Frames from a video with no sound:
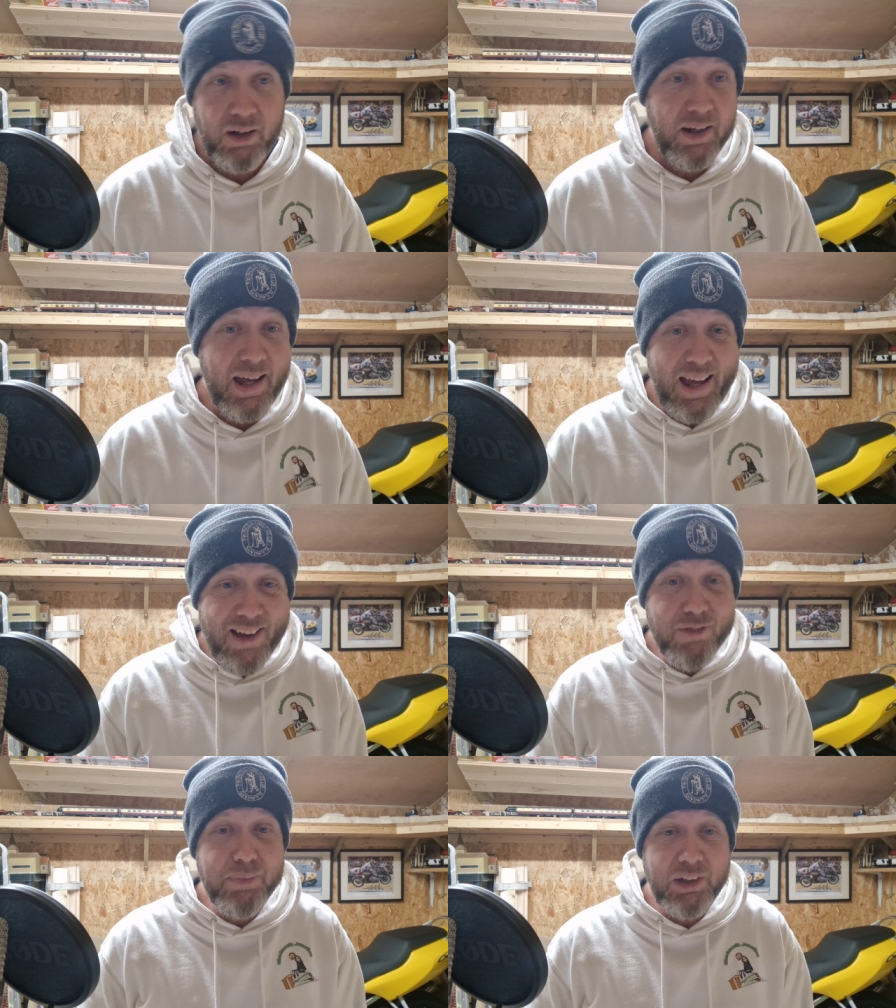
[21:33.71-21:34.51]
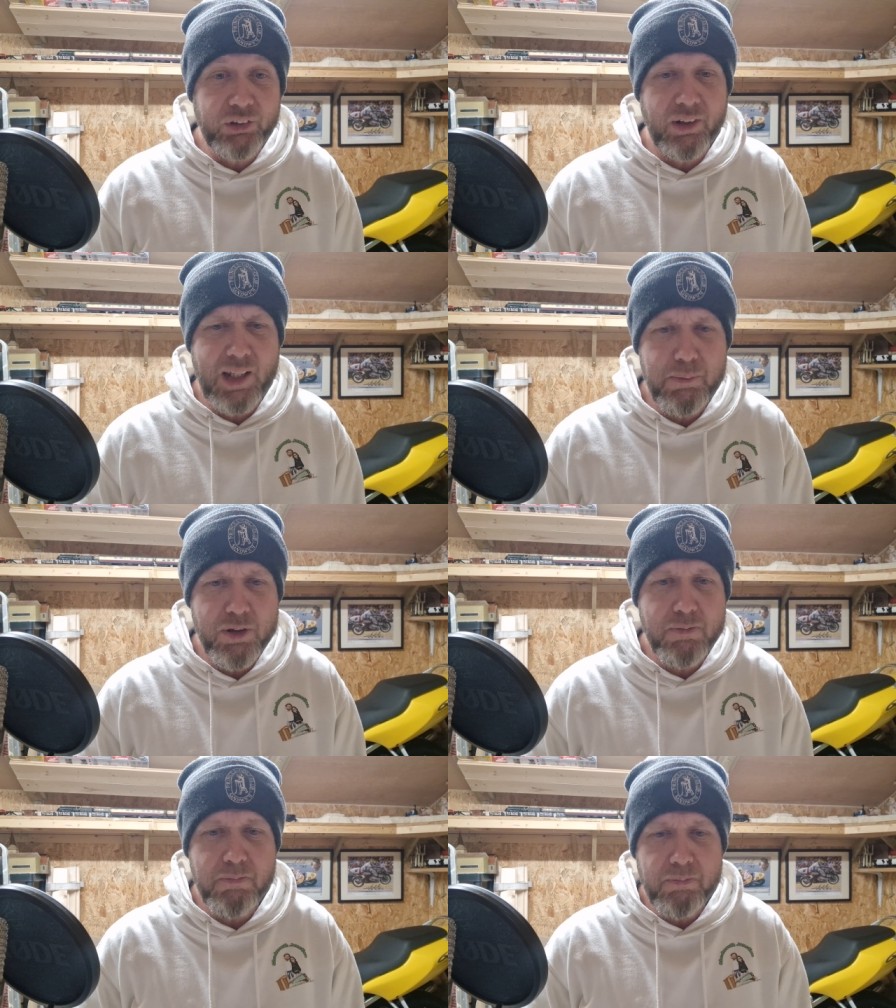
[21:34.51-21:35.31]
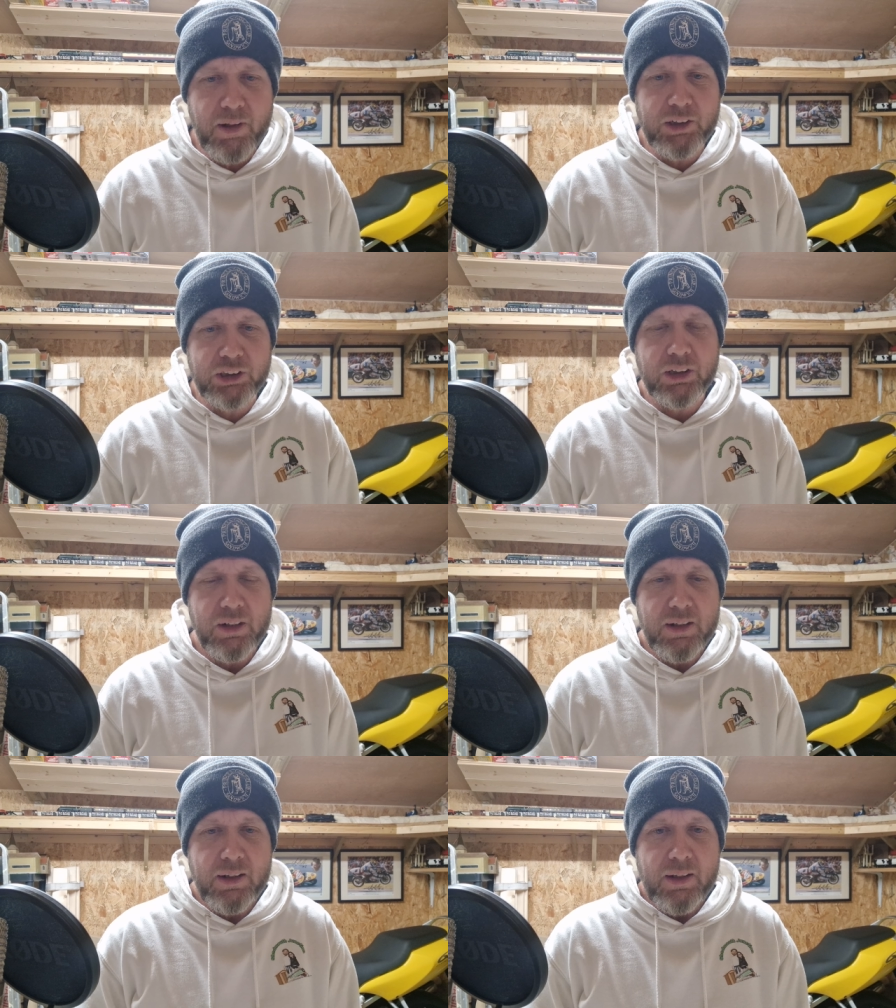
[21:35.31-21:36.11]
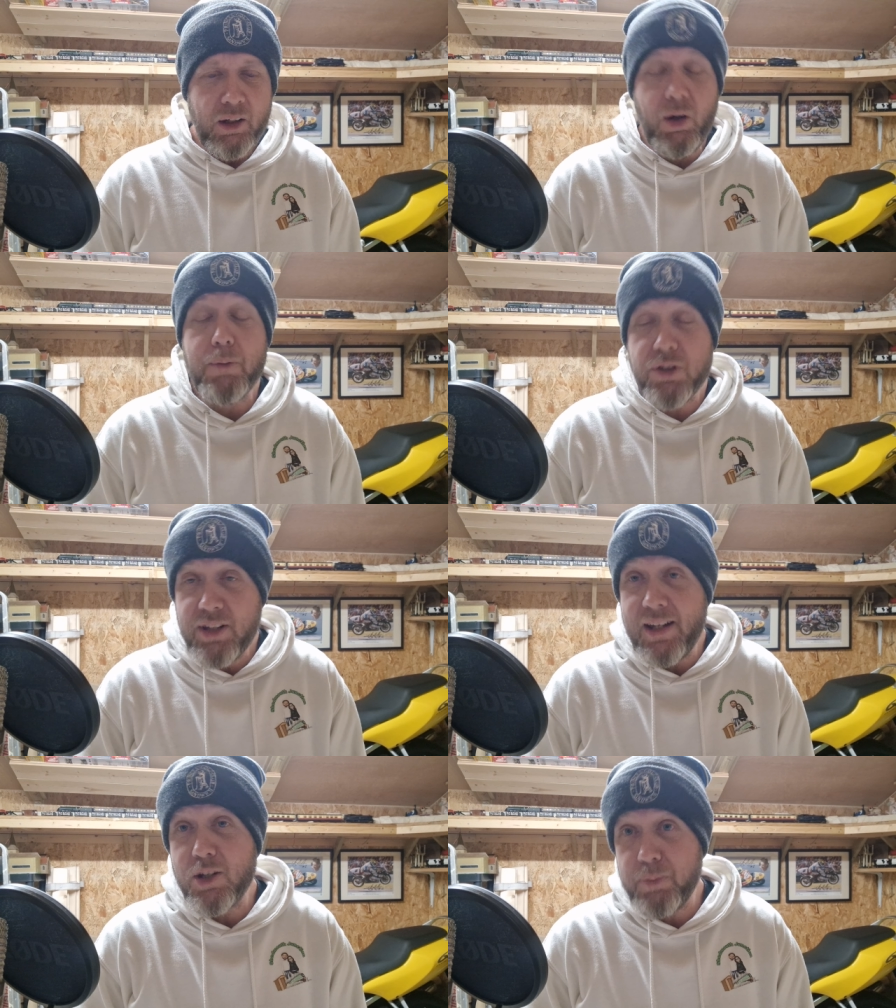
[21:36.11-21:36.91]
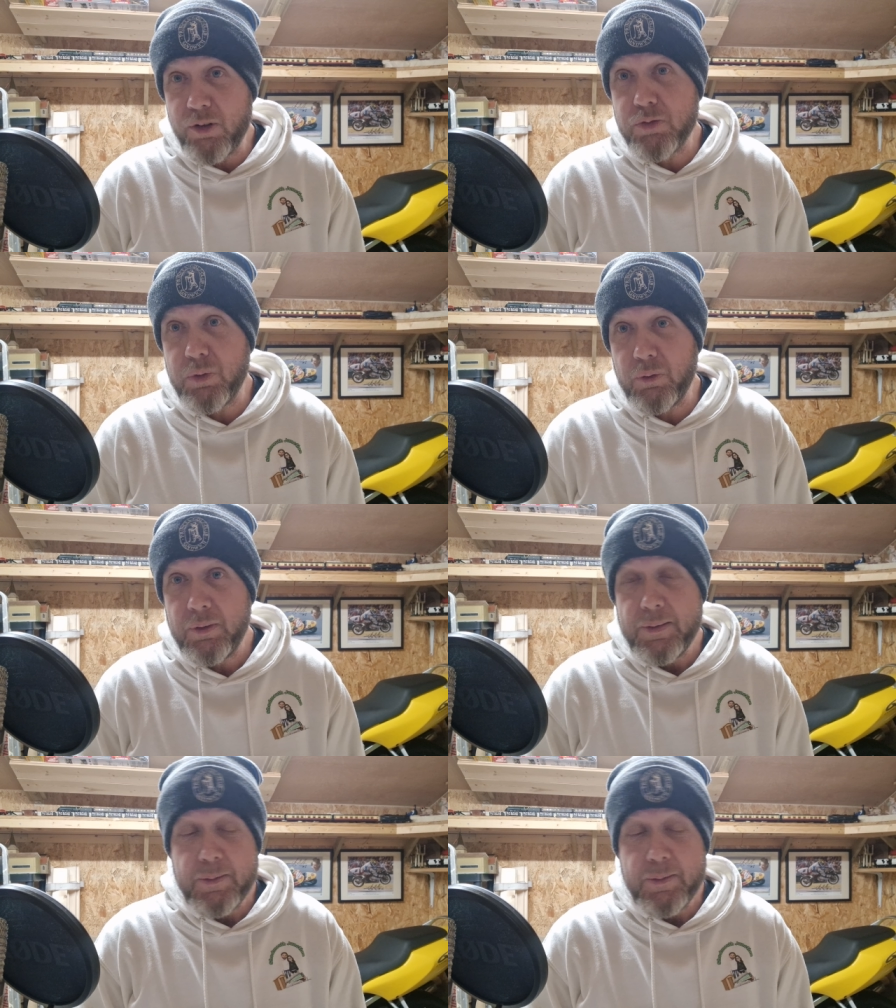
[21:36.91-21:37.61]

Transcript: I have been trying to keep as much up to date as possible